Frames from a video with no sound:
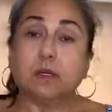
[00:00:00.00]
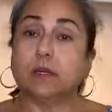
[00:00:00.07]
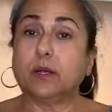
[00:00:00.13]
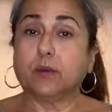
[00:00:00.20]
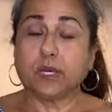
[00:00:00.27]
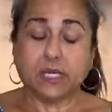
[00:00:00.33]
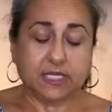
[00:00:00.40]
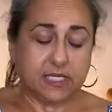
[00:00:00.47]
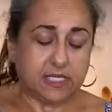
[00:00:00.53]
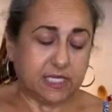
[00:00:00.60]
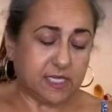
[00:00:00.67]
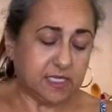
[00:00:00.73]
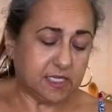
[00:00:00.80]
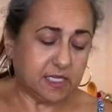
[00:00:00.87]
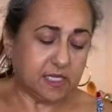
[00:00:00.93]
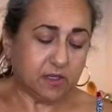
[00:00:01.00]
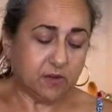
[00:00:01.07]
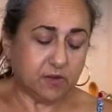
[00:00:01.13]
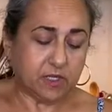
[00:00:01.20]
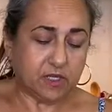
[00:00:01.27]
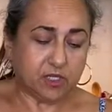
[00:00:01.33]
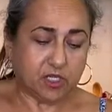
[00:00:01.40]
we're going to season
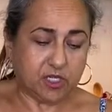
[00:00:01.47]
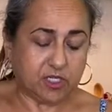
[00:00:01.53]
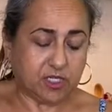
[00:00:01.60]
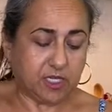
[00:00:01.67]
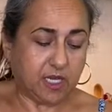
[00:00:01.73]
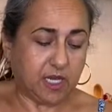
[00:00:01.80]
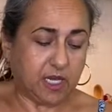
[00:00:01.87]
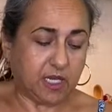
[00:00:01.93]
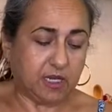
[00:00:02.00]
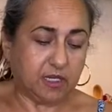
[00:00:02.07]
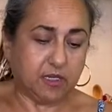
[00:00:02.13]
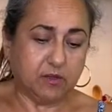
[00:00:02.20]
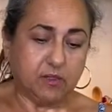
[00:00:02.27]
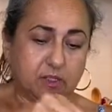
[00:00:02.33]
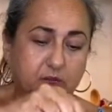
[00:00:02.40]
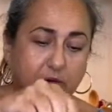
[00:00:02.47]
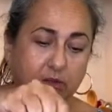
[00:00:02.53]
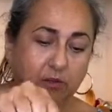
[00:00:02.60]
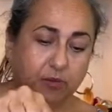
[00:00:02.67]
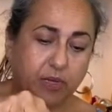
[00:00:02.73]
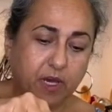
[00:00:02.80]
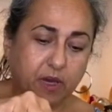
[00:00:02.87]
with just a little salt
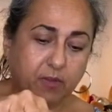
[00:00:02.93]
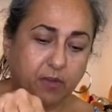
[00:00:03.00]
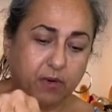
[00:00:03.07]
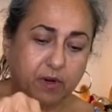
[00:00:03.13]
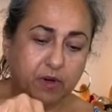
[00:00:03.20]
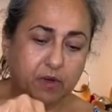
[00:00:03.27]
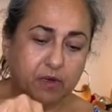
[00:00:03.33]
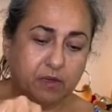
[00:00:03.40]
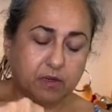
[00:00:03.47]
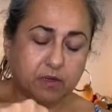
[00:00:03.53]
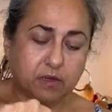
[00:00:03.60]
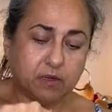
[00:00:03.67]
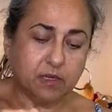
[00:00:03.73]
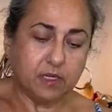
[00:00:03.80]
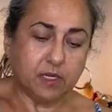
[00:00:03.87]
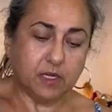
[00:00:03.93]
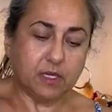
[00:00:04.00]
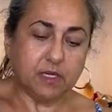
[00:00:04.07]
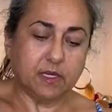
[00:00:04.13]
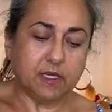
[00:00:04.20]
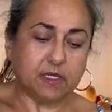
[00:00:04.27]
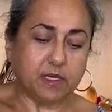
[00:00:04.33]
and pepper.
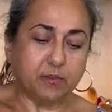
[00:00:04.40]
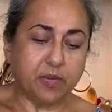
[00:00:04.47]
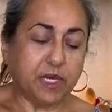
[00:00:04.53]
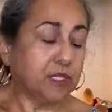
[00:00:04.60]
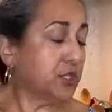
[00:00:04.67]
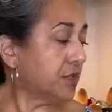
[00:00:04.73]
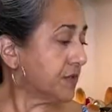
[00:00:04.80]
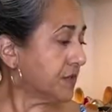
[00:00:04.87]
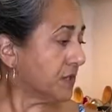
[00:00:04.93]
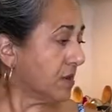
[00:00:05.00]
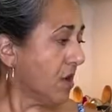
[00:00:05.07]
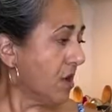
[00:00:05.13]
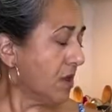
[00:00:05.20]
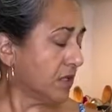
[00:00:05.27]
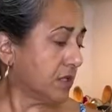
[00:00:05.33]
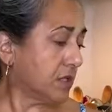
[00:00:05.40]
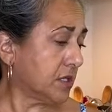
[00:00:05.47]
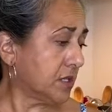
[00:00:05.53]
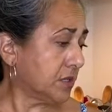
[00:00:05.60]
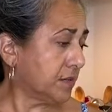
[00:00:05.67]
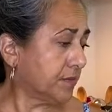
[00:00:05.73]
That's a pinch of salt.